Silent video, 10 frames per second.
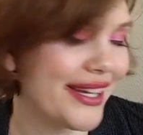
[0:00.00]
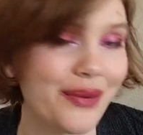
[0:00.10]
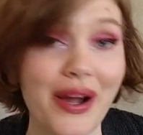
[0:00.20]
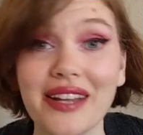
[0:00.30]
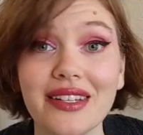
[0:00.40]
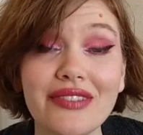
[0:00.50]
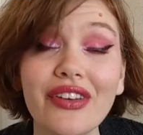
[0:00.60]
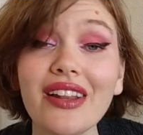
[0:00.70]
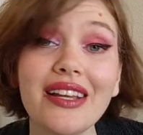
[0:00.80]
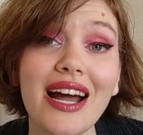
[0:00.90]
anyway,
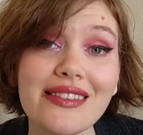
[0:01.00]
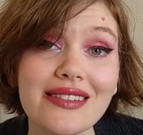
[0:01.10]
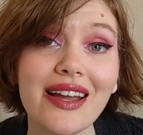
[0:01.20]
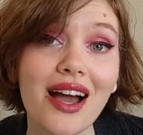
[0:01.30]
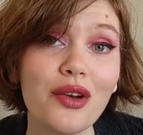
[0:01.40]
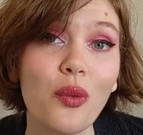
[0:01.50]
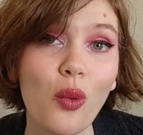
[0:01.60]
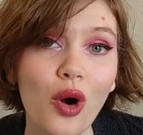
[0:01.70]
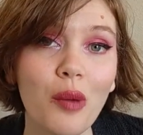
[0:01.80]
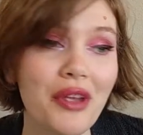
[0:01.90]
it really hasn't
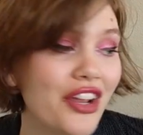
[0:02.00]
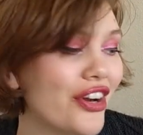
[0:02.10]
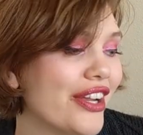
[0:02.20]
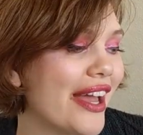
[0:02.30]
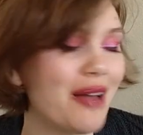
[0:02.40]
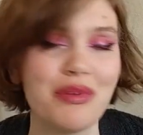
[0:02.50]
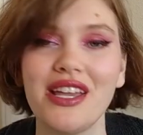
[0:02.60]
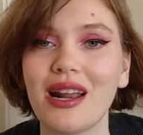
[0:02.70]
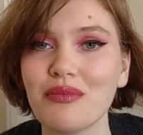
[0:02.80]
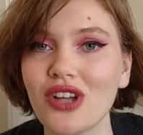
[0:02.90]
gotten warm here yet,
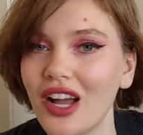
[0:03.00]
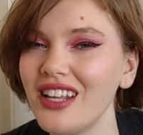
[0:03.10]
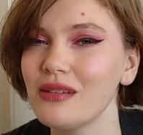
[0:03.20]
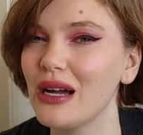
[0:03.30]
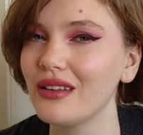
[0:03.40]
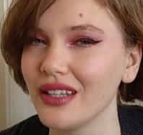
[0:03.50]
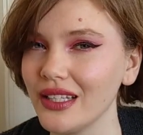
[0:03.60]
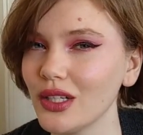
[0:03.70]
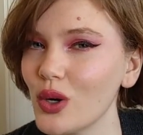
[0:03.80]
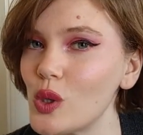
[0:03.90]
but yet I'm talking about it
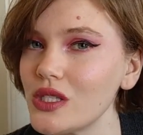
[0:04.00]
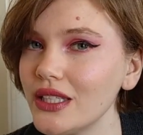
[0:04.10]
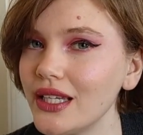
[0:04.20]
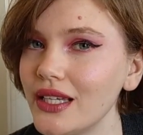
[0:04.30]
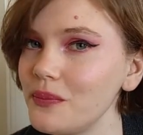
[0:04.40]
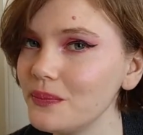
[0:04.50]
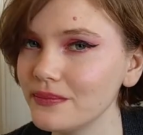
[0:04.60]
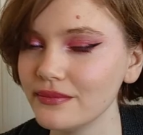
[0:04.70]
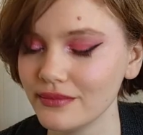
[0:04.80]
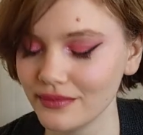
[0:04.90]
getting cold again.
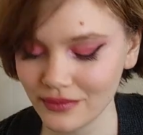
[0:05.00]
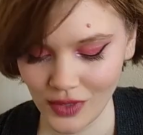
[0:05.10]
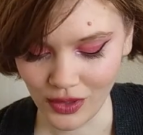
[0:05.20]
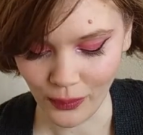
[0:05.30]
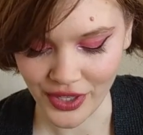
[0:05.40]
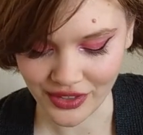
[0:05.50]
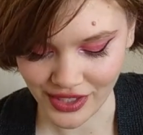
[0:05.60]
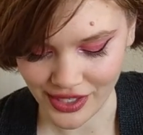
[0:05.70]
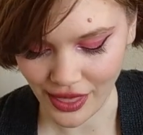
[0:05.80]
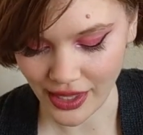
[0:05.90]
We
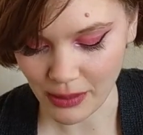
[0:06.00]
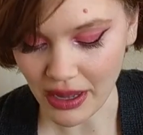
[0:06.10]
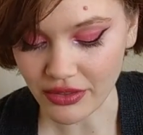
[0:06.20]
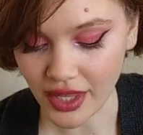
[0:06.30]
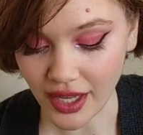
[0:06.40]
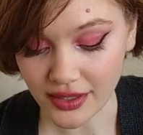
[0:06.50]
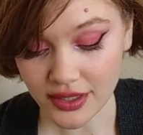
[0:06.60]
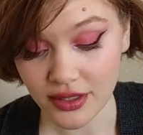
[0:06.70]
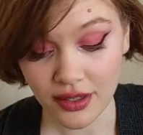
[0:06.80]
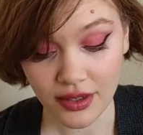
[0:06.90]
don't need to think about
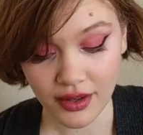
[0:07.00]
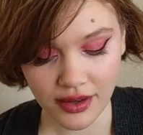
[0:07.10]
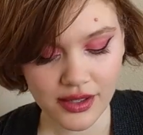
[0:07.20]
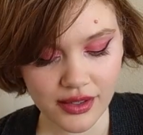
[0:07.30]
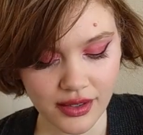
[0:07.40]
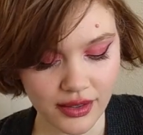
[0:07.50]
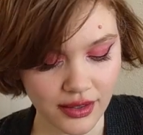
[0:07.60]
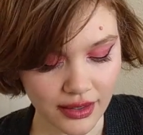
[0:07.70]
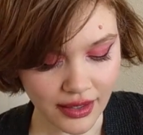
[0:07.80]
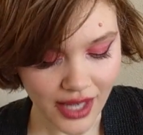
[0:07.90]
that.
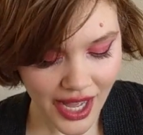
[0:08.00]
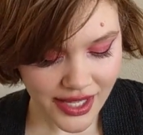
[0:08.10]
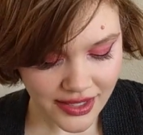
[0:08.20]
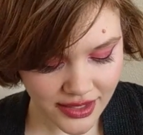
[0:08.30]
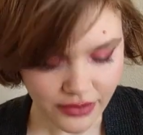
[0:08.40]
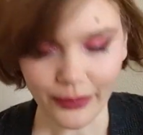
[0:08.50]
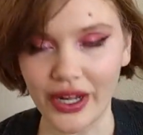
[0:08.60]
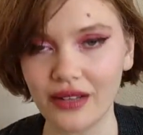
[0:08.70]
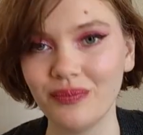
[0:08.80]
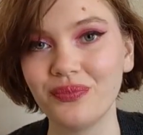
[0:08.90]
Last,
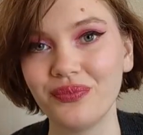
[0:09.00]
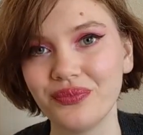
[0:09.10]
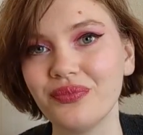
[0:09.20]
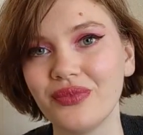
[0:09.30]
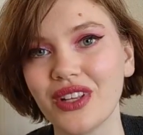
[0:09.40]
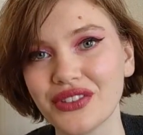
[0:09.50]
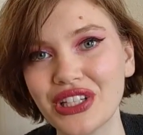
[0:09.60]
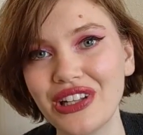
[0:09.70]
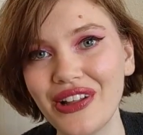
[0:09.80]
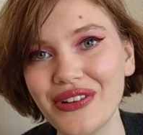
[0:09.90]
well,
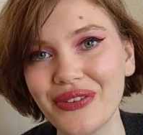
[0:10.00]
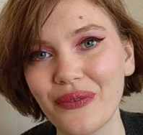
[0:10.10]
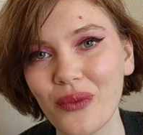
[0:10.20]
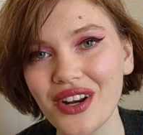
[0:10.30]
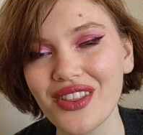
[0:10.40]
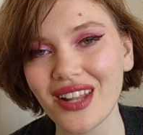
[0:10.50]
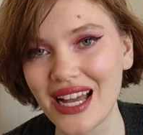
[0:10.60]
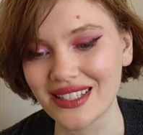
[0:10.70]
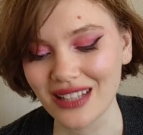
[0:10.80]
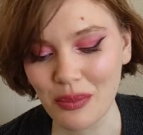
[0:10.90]
one of the
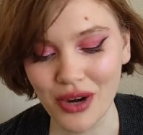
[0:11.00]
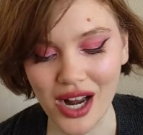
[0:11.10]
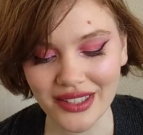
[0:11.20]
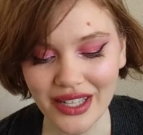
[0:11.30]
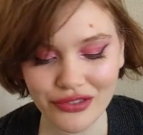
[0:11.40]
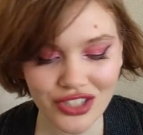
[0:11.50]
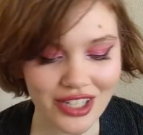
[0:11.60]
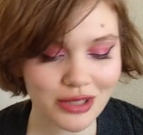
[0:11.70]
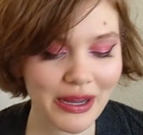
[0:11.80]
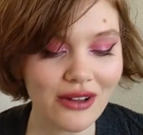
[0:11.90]
last lip products I have
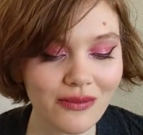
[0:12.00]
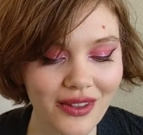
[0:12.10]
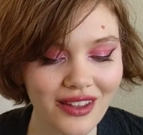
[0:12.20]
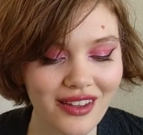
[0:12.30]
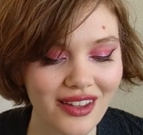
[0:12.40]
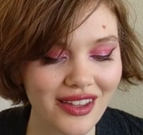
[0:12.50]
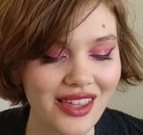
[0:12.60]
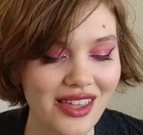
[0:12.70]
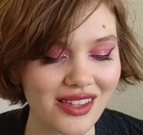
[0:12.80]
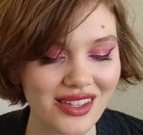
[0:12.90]
to talk about
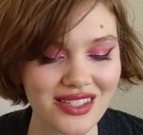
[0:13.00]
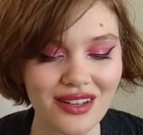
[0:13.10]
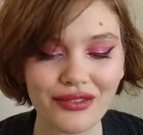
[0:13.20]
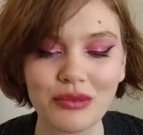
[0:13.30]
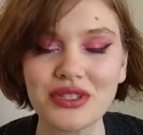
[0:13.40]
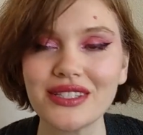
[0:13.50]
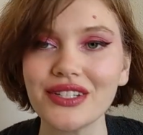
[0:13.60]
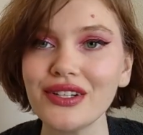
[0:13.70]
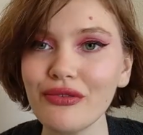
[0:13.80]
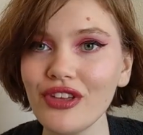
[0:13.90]
is from
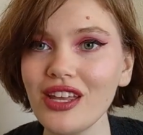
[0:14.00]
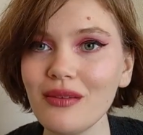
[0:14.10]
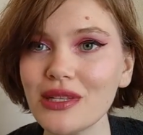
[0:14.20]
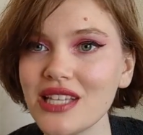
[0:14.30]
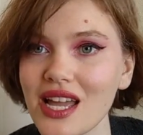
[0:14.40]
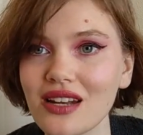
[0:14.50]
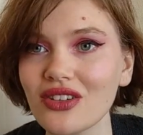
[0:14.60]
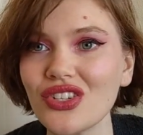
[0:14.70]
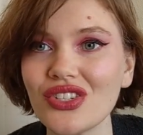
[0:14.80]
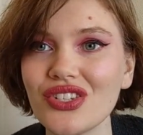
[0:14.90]
Seraphine
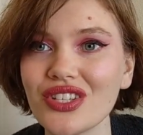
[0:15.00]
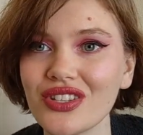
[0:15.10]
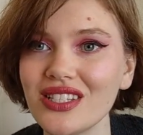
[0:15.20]
Botanicals.